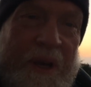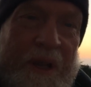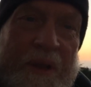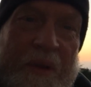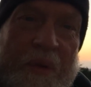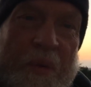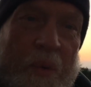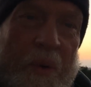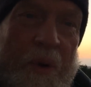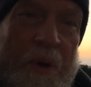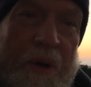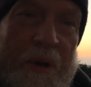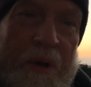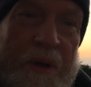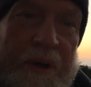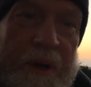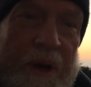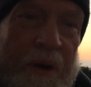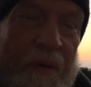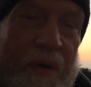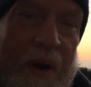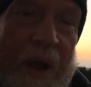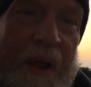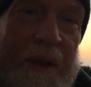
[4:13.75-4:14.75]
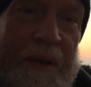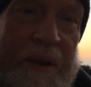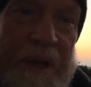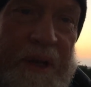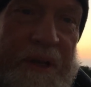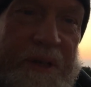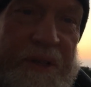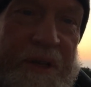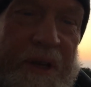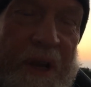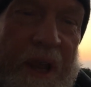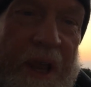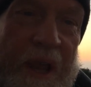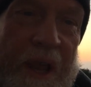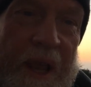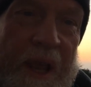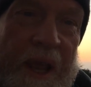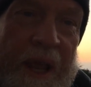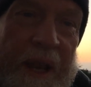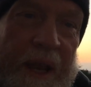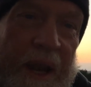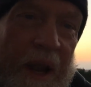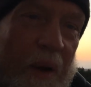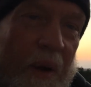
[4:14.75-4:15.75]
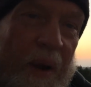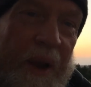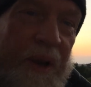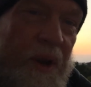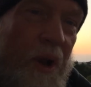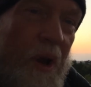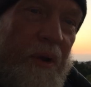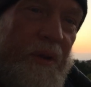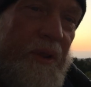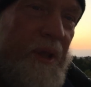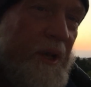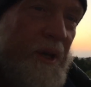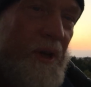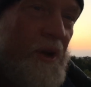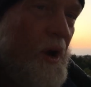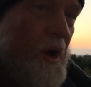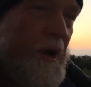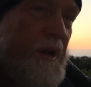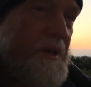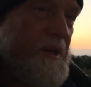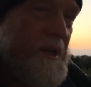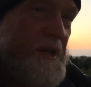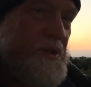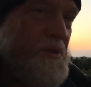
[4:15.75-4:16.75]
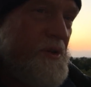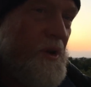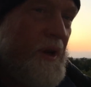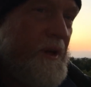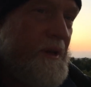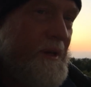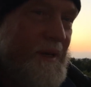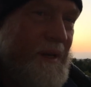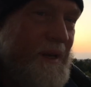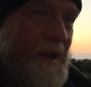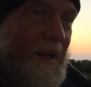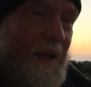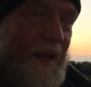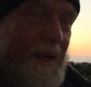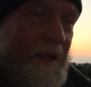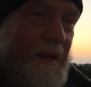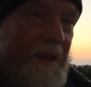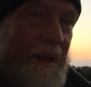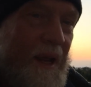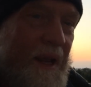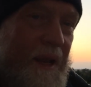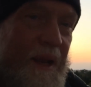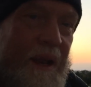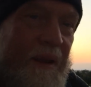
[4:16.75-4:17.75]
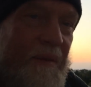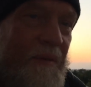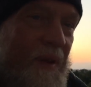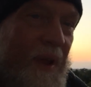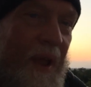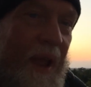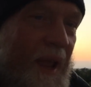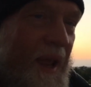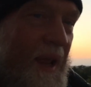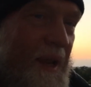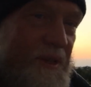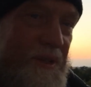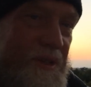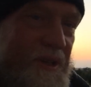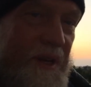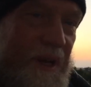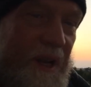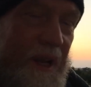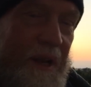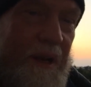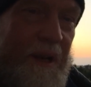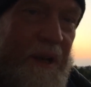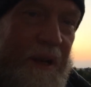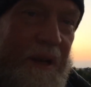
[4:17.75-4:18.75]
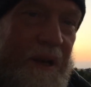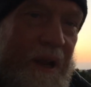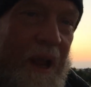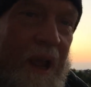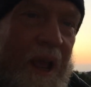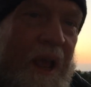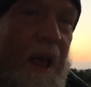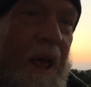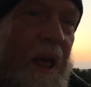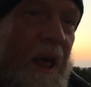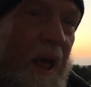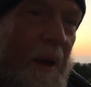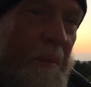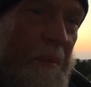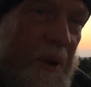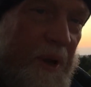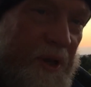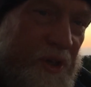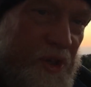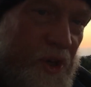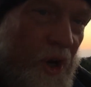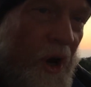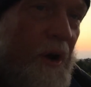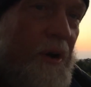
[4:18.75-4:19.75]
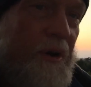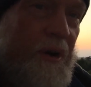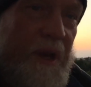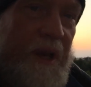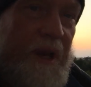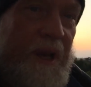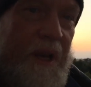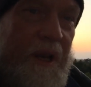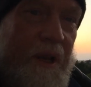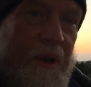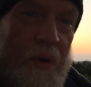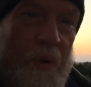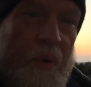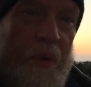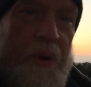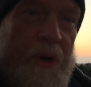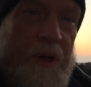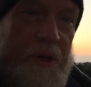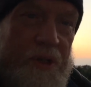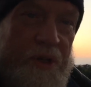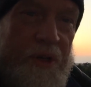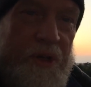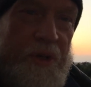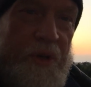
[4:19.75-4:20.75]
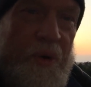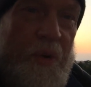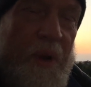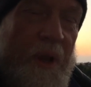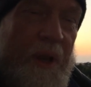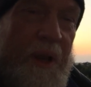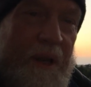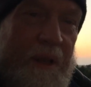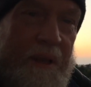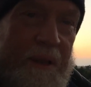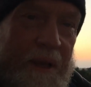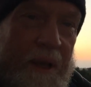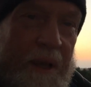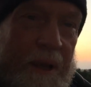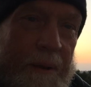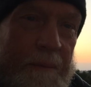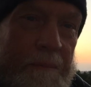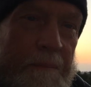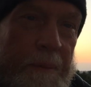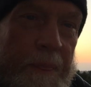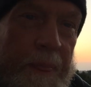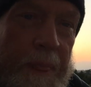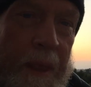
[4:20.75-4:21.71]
in the world around us. Now, I know that God does not need and never has needed a majority in order to do anything.